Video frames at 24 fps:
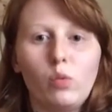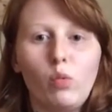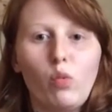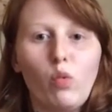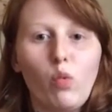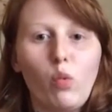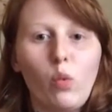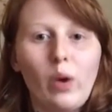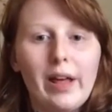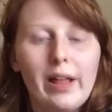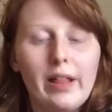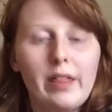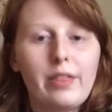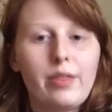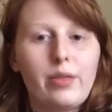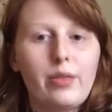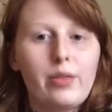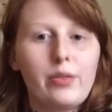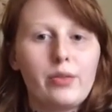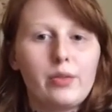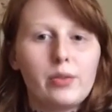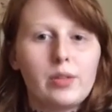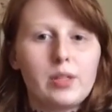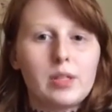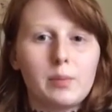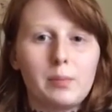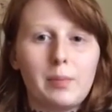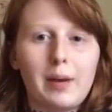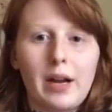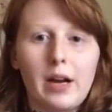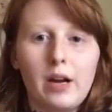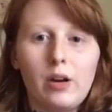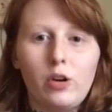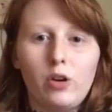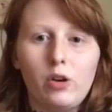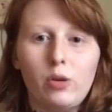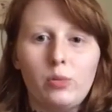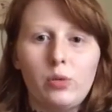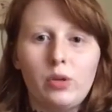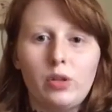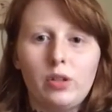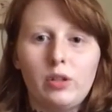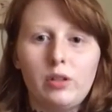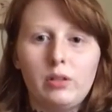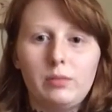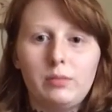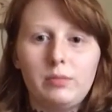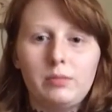with some
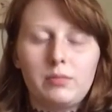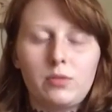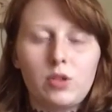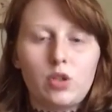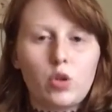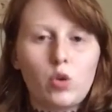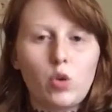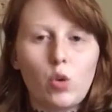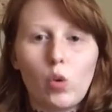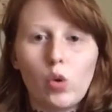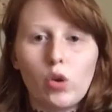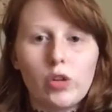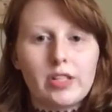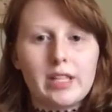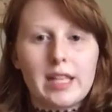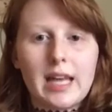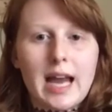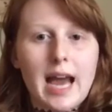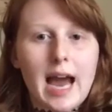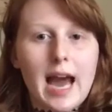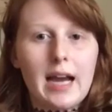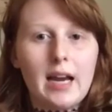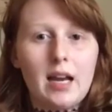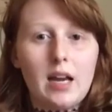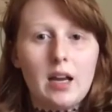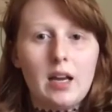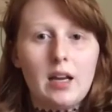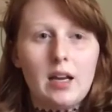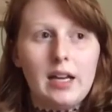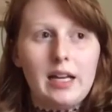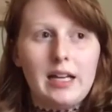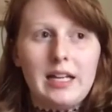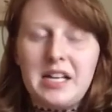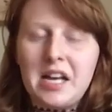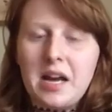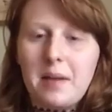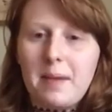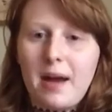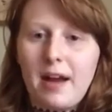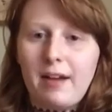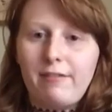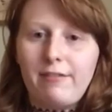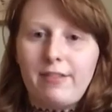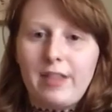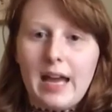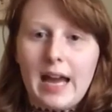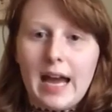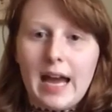paranormal tools. They had an
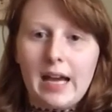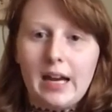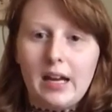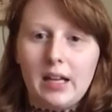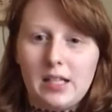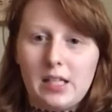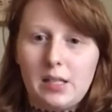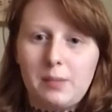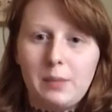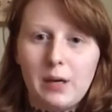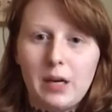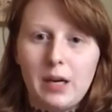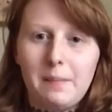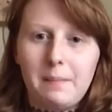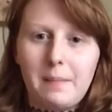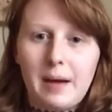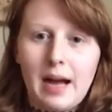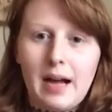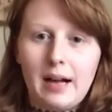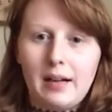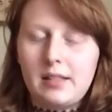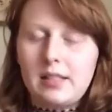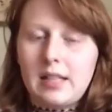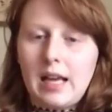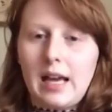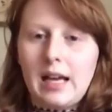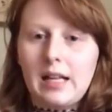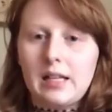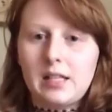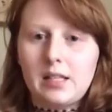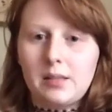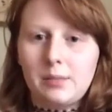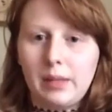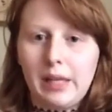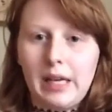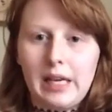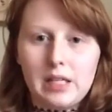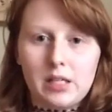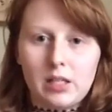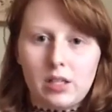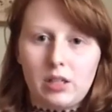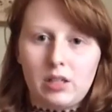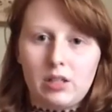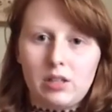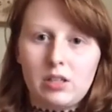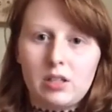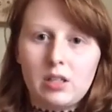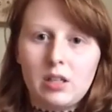EMF, they had a spirit box, they had some
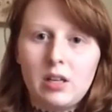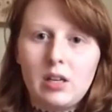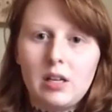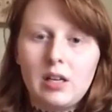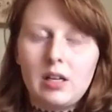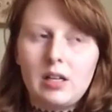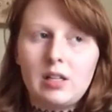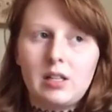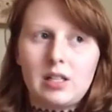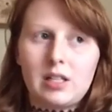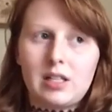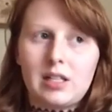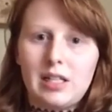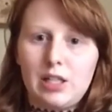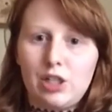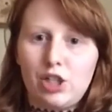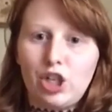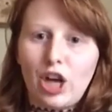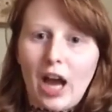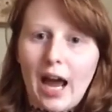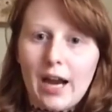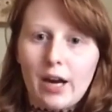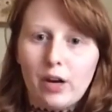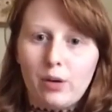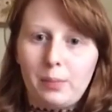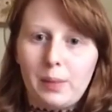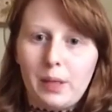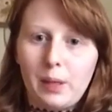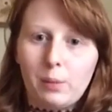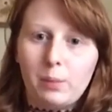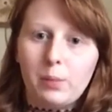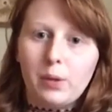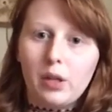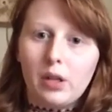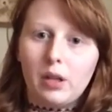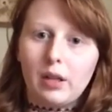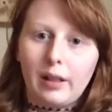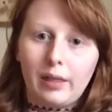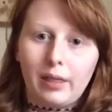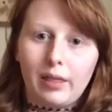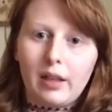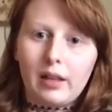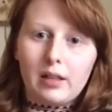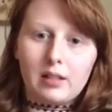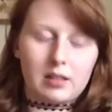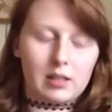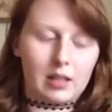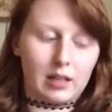lasers to see shadow people and
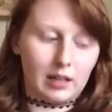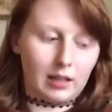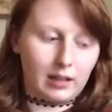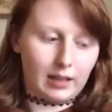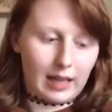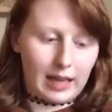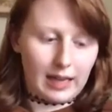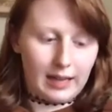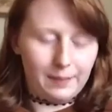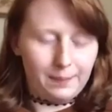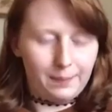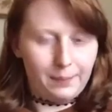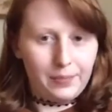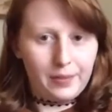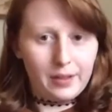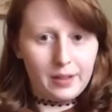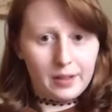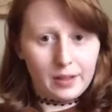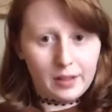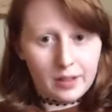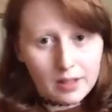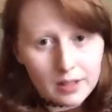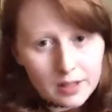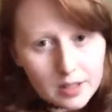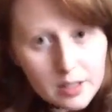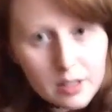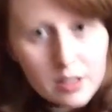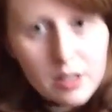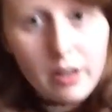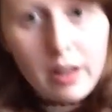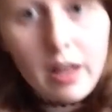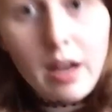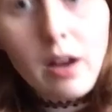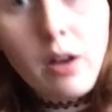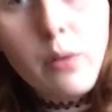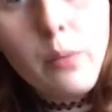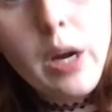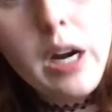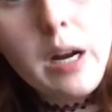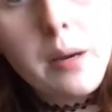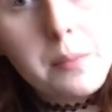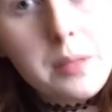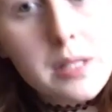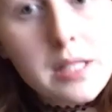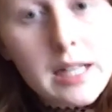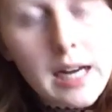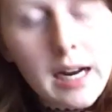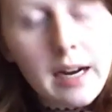things like that. So they all went
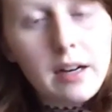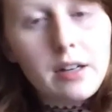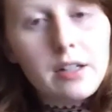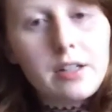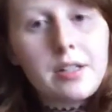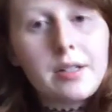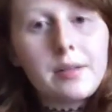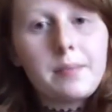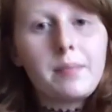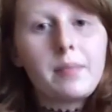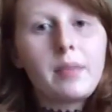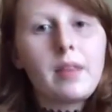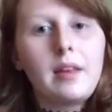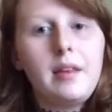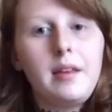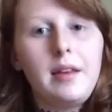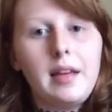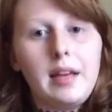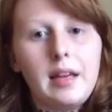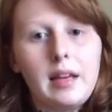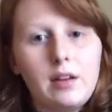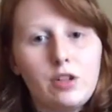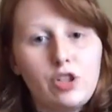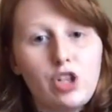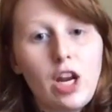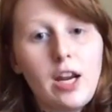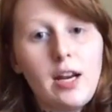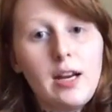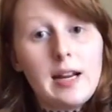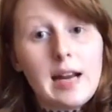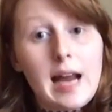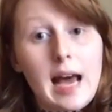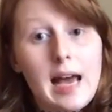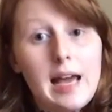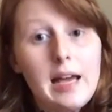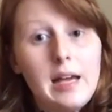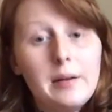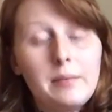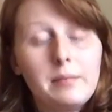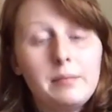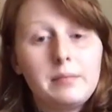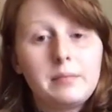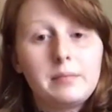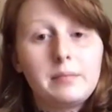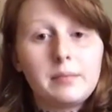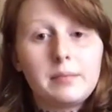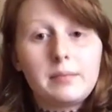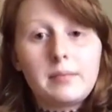upstairs, and Jane and I
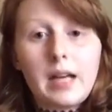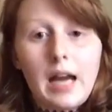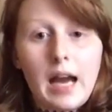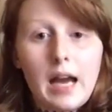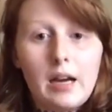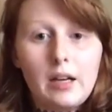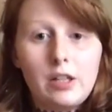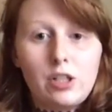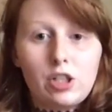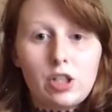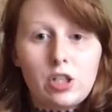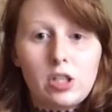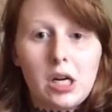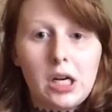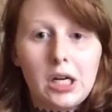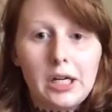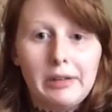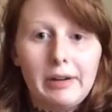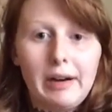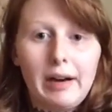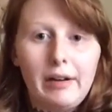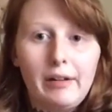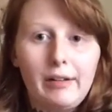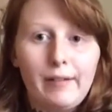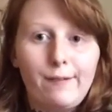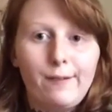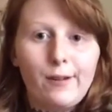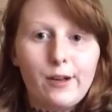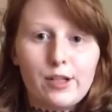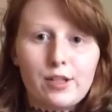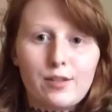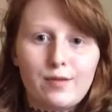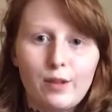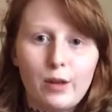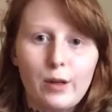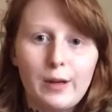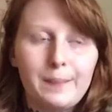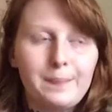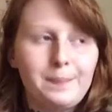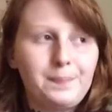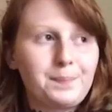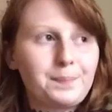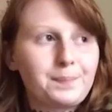kind of just hung around the first floor.